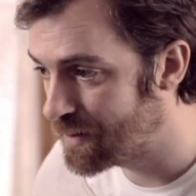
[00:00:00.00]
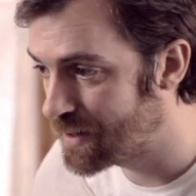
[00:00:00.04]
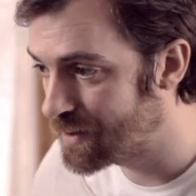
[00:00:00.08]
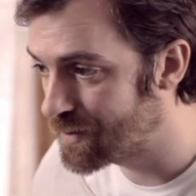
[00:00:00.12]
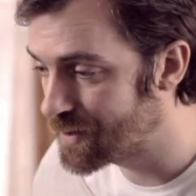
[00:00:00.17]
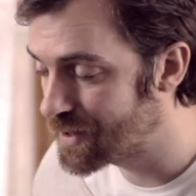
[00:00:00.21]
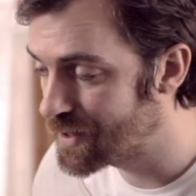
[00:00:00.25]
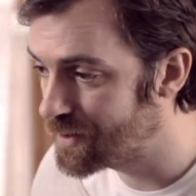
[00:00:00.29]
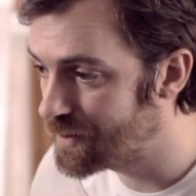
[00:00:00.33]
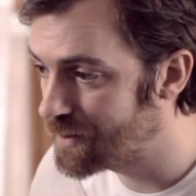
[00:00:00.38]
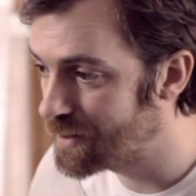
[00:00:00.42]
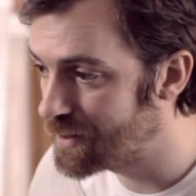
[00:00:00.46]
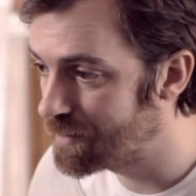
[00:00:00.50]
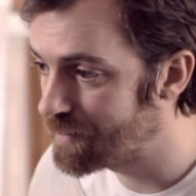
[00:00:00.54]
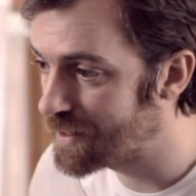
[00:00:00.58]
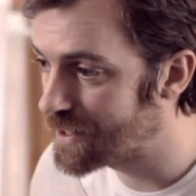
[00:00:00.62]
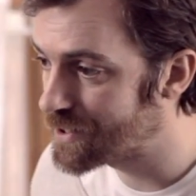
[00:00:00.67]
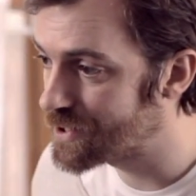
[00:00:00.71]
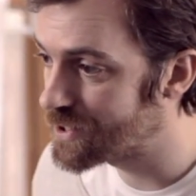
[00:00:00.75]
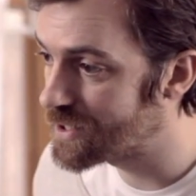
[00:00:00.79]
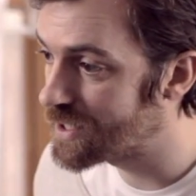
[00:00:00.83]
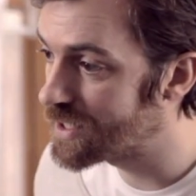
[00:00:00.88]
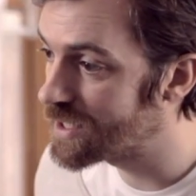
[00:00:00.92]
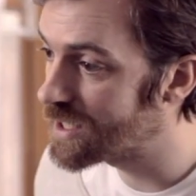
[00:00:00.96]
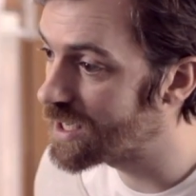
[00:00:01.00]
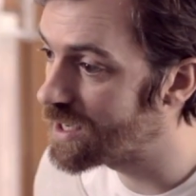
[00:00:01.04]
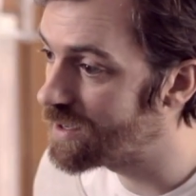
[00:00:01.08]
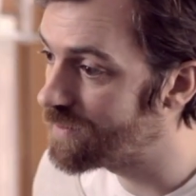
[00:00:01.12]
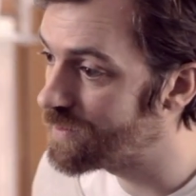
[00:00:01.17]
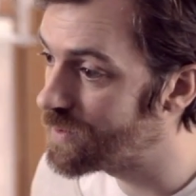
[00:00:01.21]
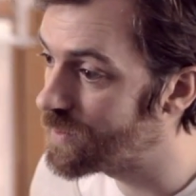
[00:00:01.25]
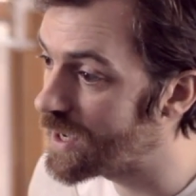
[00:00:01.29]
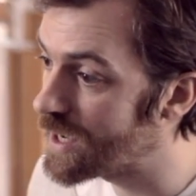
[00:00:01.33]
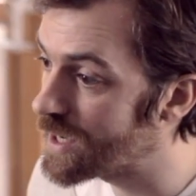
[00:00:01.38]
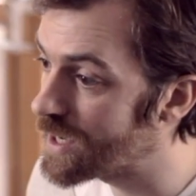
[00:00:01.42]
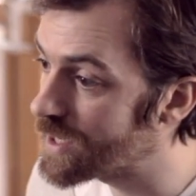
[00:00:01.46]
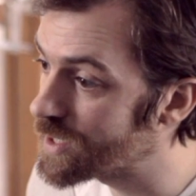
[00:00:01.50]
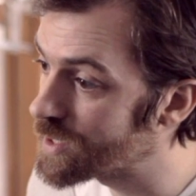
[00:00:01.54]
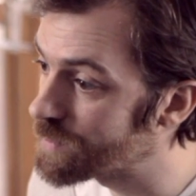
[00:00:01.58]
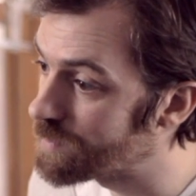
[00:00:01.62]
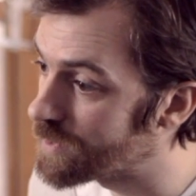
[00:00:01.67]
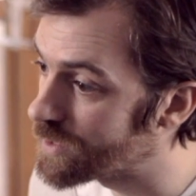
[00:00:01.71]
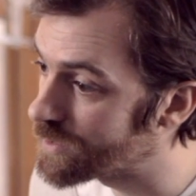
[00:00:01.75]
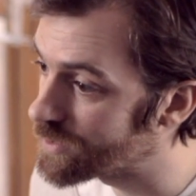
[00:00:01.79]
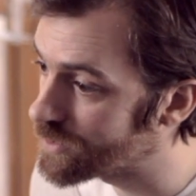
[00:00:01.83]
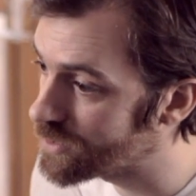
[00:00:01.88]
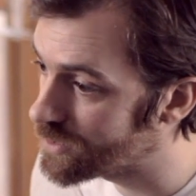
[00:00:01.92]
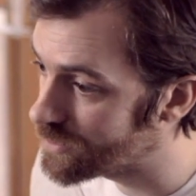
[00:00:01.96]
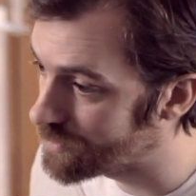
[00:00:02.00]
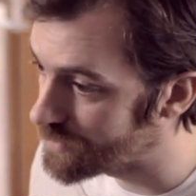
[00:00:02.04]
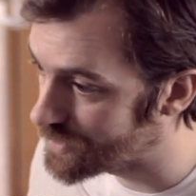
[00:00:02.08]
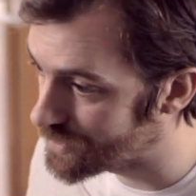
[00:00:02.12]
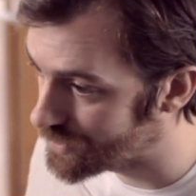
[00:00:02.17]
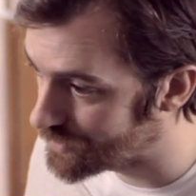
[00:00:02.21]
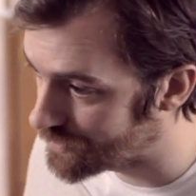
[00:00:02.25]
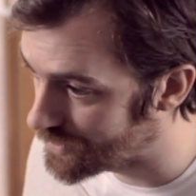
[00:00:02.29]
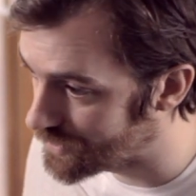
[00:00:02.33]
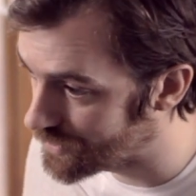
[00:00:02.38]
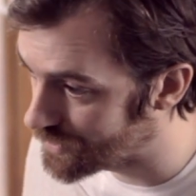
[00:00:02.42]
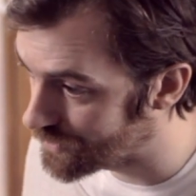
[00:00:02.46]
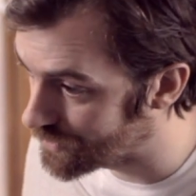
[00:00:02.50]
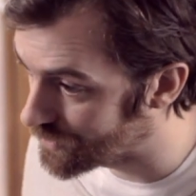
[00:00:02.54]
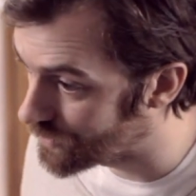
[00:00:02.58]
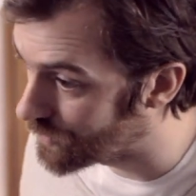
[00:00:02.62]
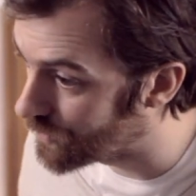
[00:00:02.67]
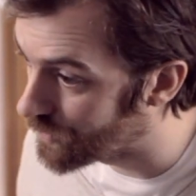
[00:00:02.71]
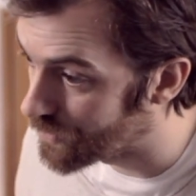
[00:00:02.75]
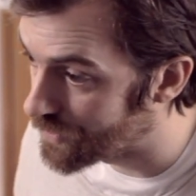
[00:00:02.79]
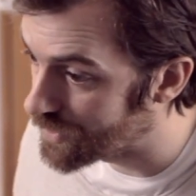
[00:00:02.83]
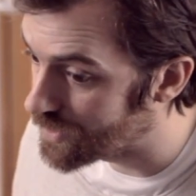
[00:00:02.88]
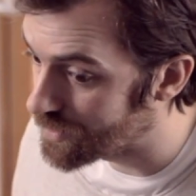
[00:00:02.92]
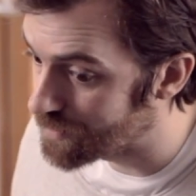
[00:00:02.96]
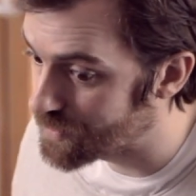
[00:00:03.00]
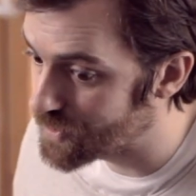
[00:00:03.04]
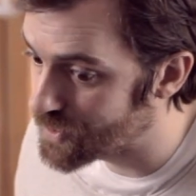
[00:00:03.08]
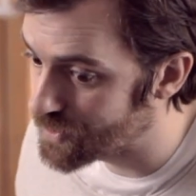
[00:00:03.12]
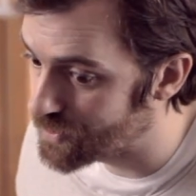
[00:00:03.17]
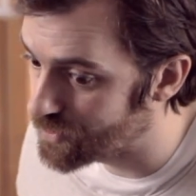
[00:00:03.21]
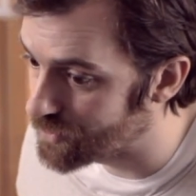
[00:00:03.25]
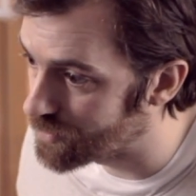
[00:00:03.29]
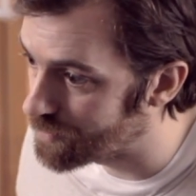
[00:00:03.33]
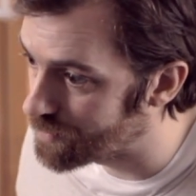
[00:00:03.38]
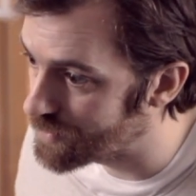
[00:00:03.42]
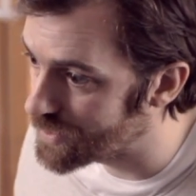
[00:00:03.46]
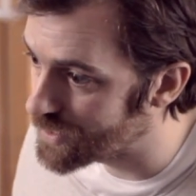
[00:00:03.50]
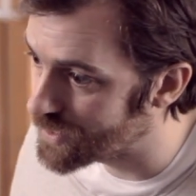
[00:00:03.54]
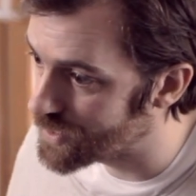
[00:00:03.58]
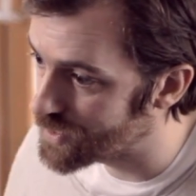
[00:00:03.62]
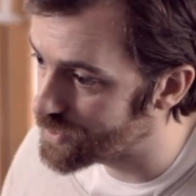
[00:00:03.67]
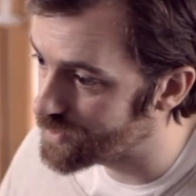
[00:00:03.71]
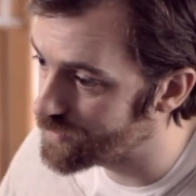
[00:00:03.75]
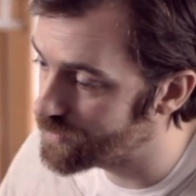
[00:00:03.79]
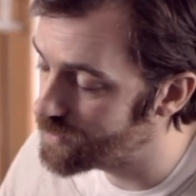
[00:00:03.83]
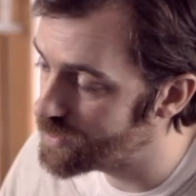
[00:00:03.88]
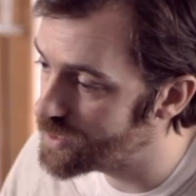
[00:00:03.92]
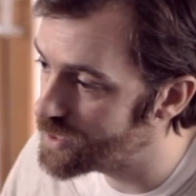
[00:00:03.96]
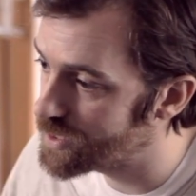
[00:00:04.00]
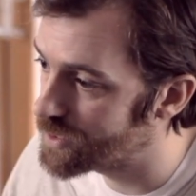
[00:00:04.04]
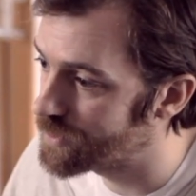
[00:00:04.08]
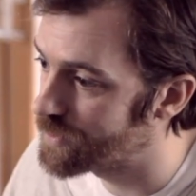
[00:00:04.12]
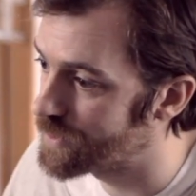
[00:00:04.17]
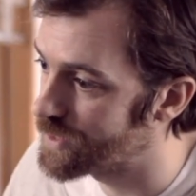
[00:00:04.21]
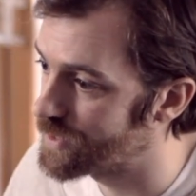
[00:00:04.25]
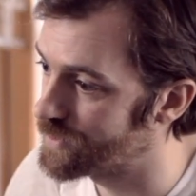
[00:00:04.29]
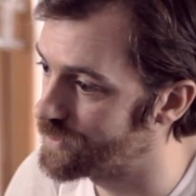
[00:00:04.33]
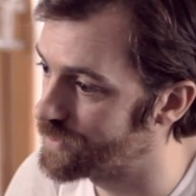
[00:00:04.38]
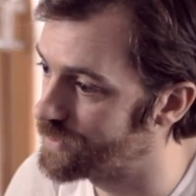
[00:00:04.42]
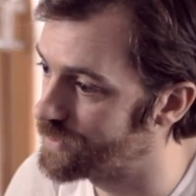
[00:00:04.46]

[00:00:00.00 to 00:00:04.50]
else do you imagine I gave you expert commentary on all the obscure pieces of work we saw?